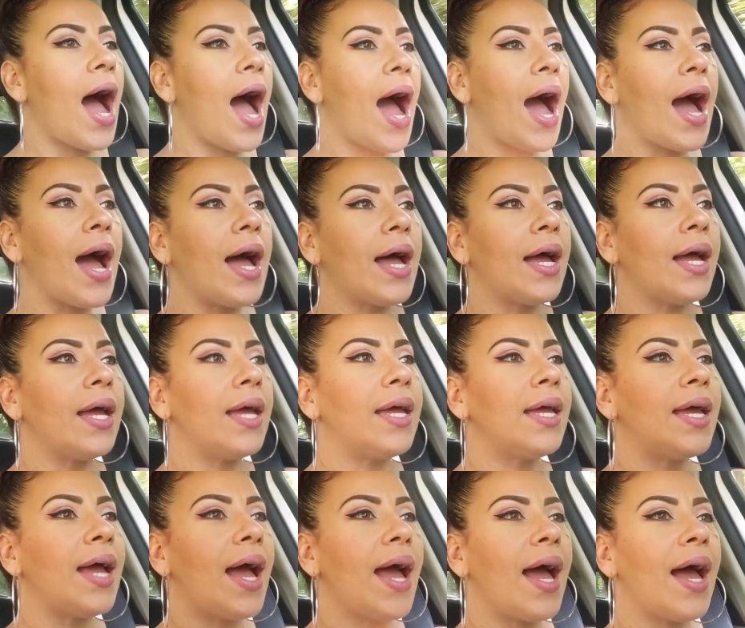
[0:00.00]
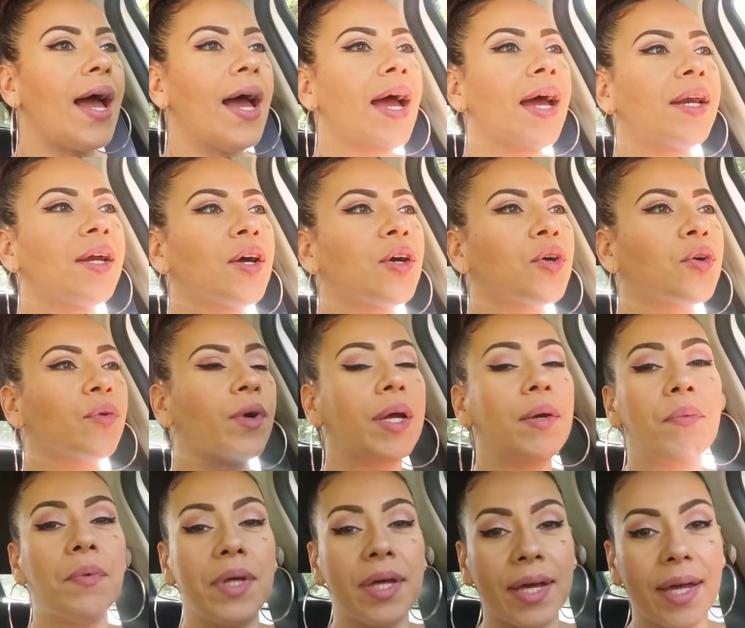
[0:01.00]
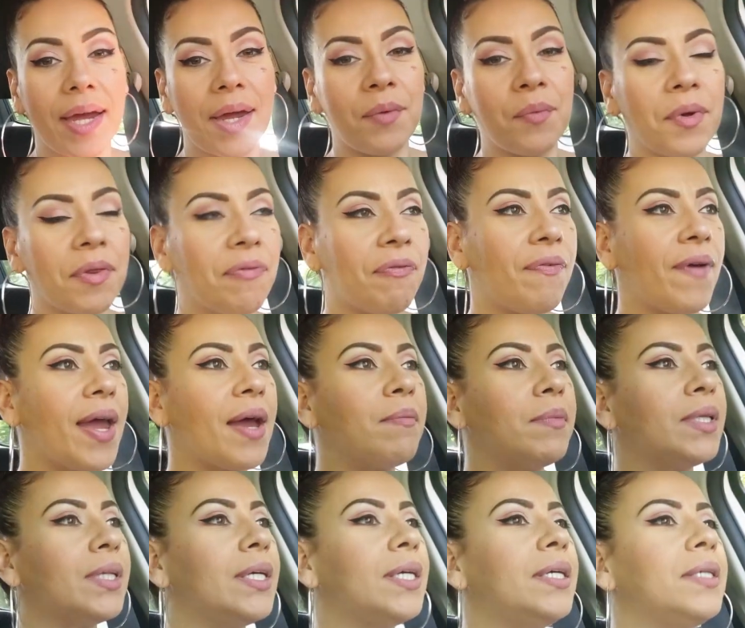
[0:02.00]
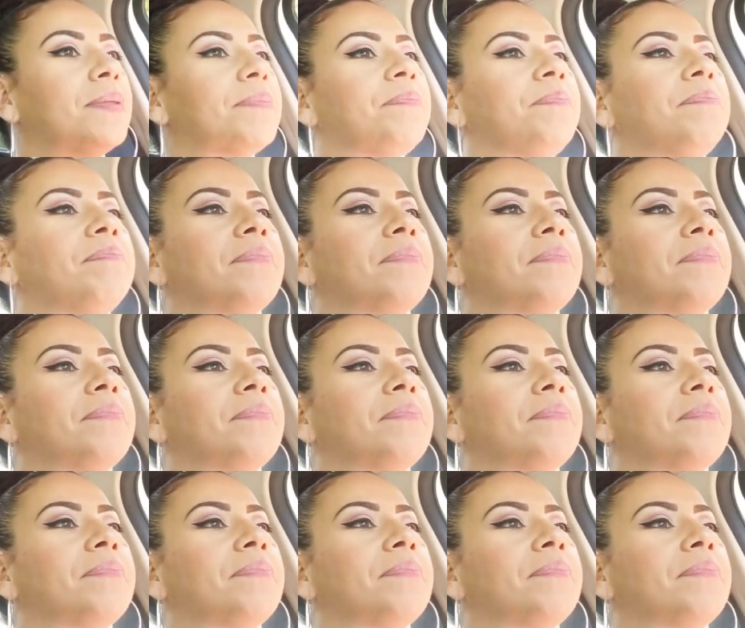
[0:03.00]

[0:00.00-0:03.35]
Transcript: I had a great weekend with family.